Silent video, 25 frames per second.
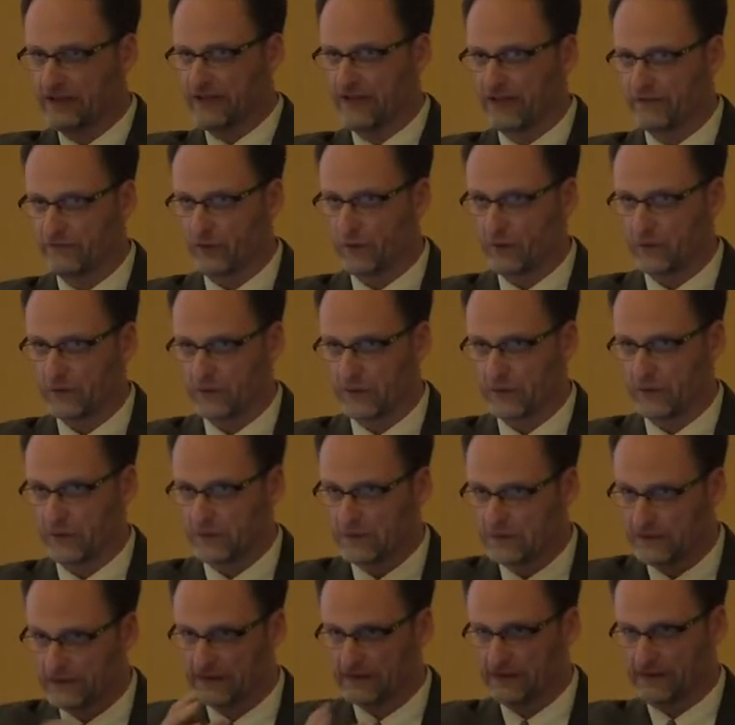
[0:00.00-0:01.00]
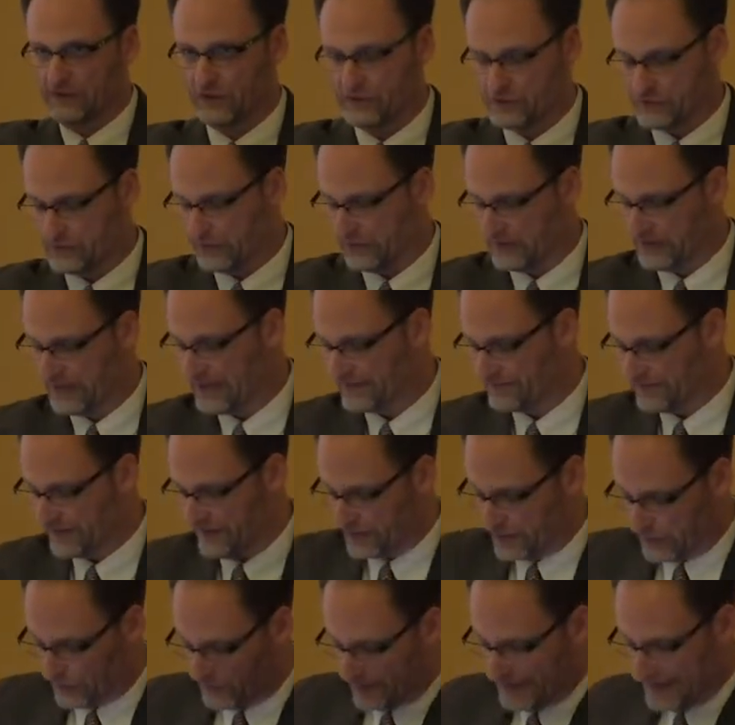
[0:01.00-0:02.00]
of oral cultural life
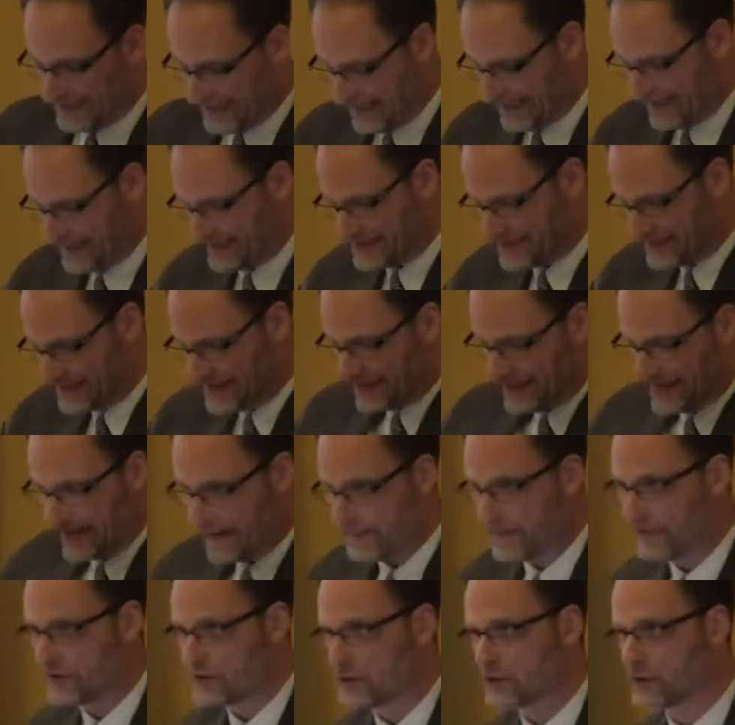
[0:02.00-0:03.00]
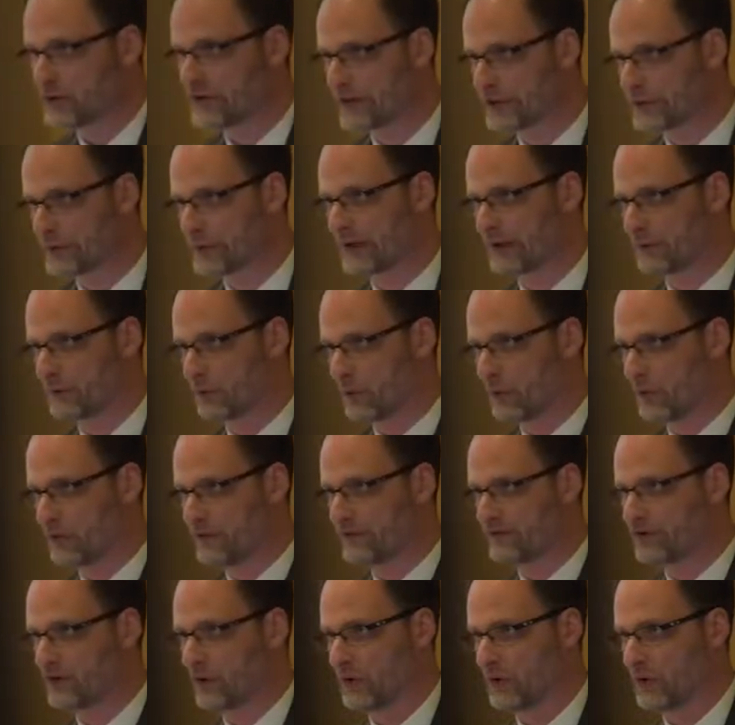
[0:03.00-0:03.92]
on the one hand and the new literate world of